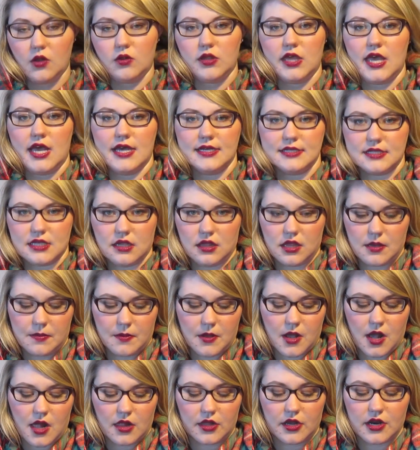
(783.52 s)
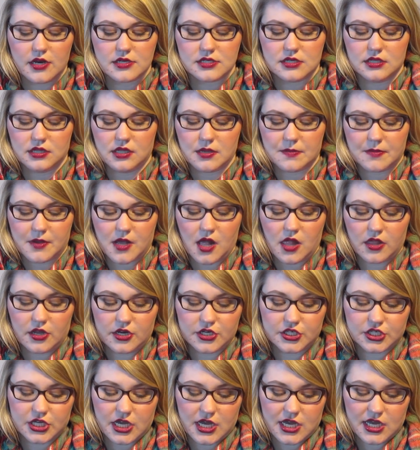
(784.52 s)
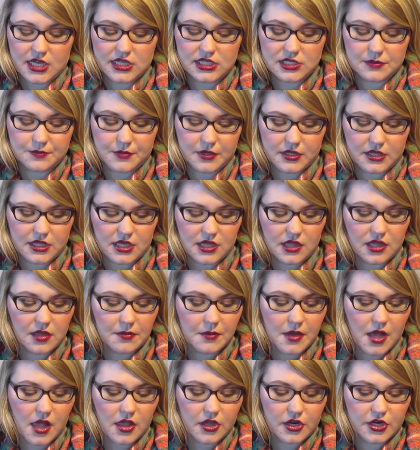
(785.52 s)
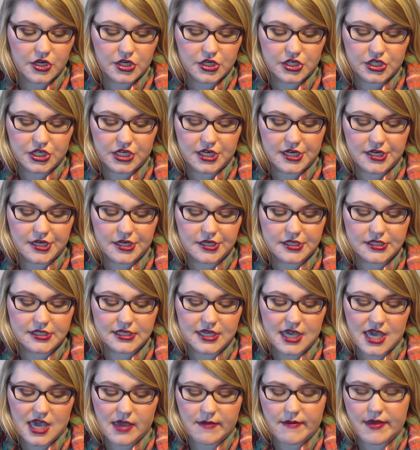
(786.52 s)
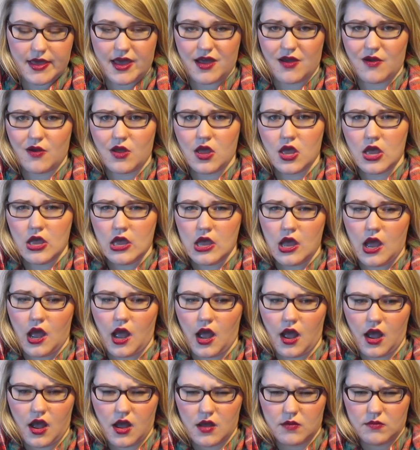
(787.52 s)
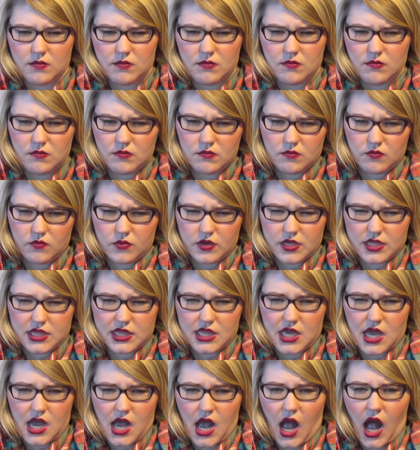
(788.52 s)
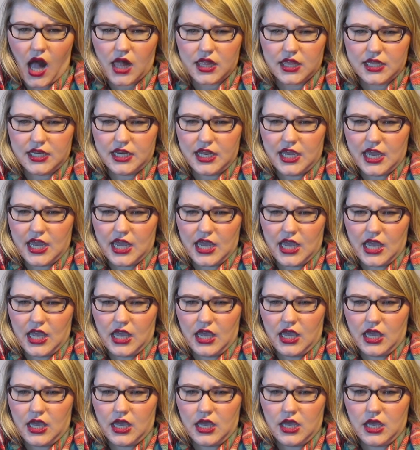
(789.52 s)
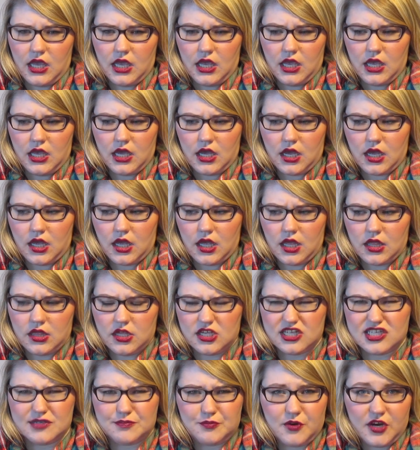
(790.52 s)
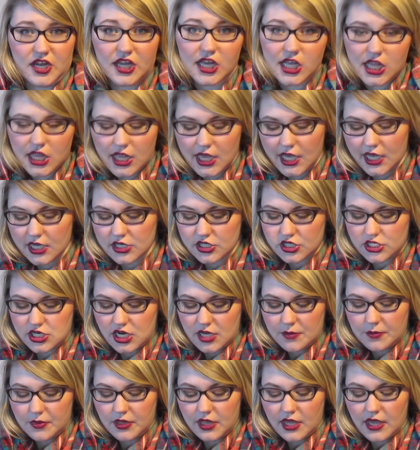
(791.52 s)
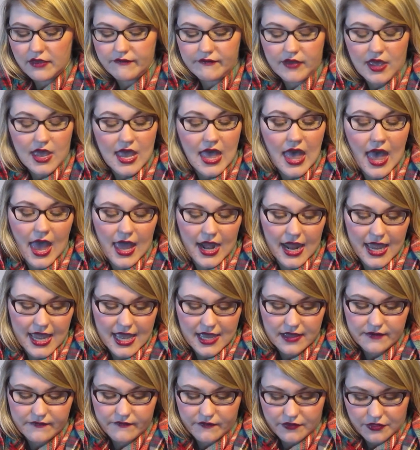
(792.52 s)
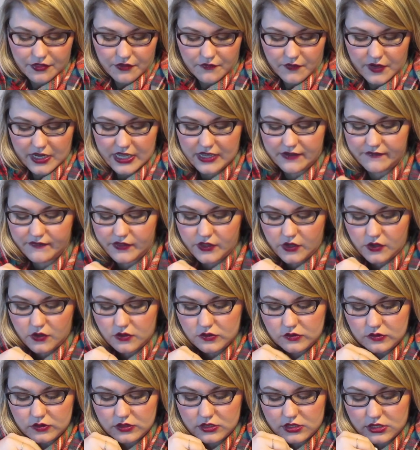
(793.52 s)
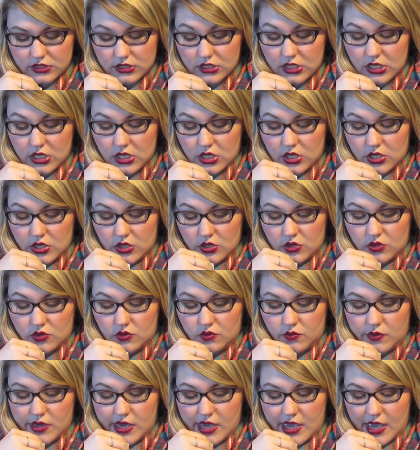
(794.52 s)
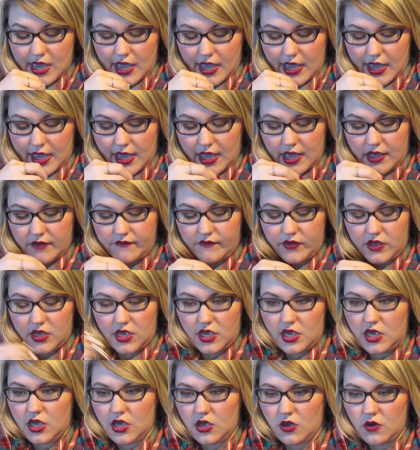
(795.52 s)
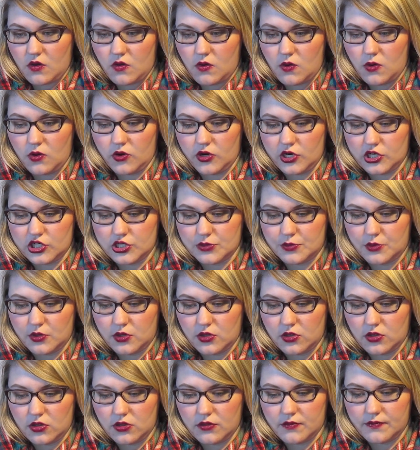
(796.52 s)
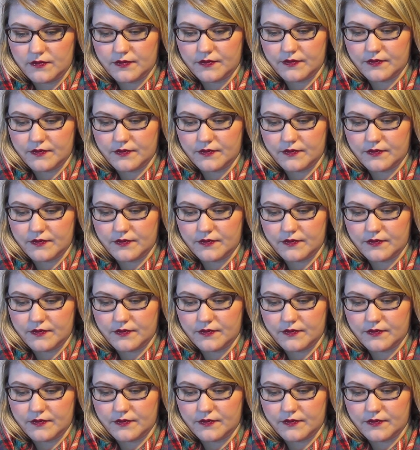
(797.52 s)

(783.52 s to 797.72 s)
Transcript: only has the lip colors and lip color shines, but the lip color sheers came out with the holiday, the spring collection, I believe, and I have 3 of those. We have Incorrigible,